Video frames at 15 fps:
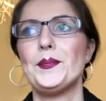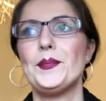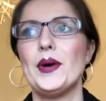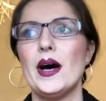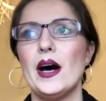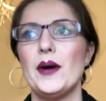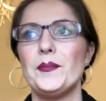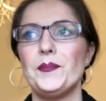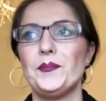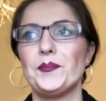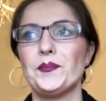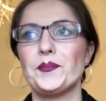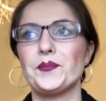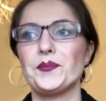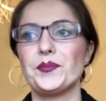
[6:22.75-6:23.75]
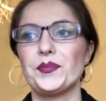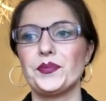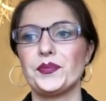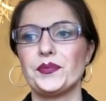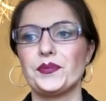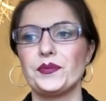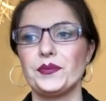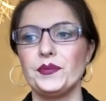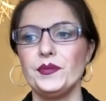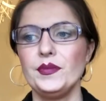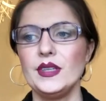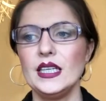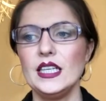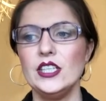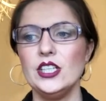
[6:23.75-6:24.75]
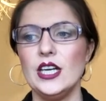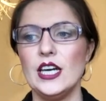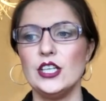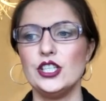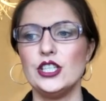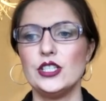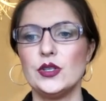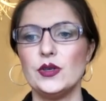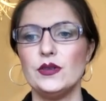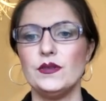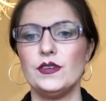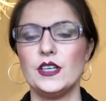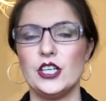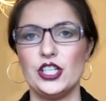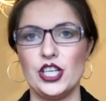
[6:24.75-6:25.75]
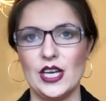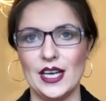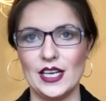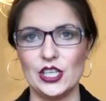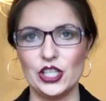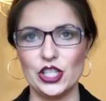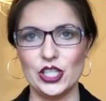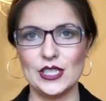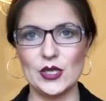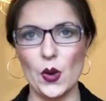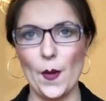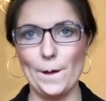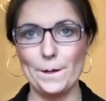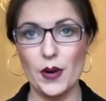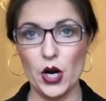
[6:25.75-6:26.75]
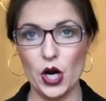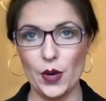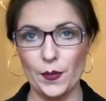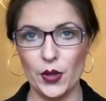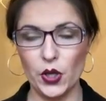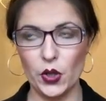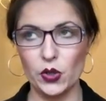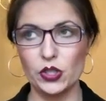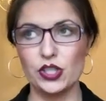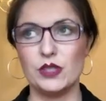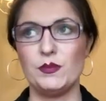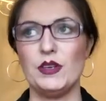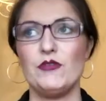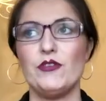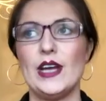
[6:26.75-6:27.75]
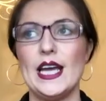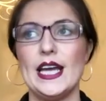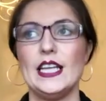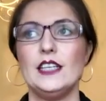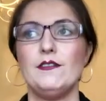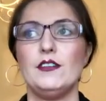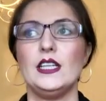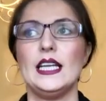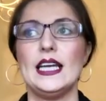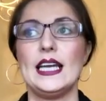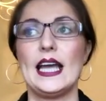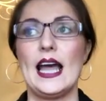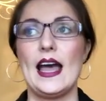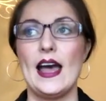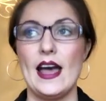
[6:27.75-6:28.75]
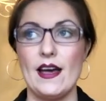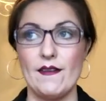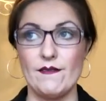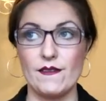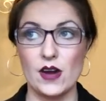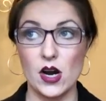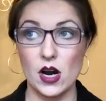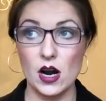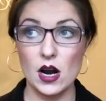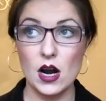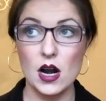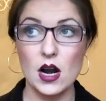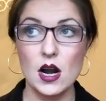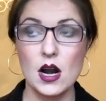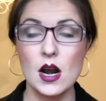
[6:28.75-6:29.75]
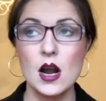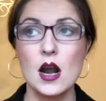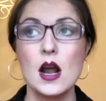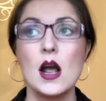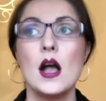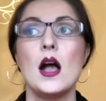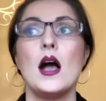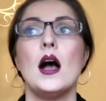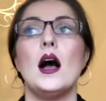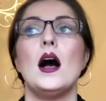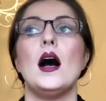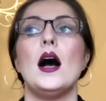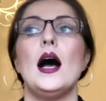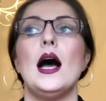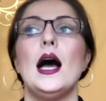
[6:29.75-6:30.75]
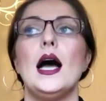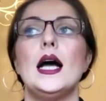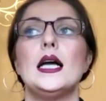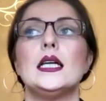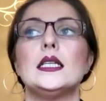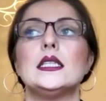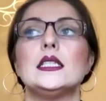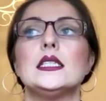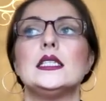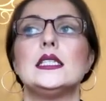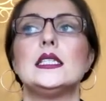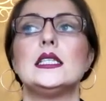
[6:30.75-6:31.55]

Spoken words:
But yeah, she's going for a change. She's going purple. She's been red for like ever. And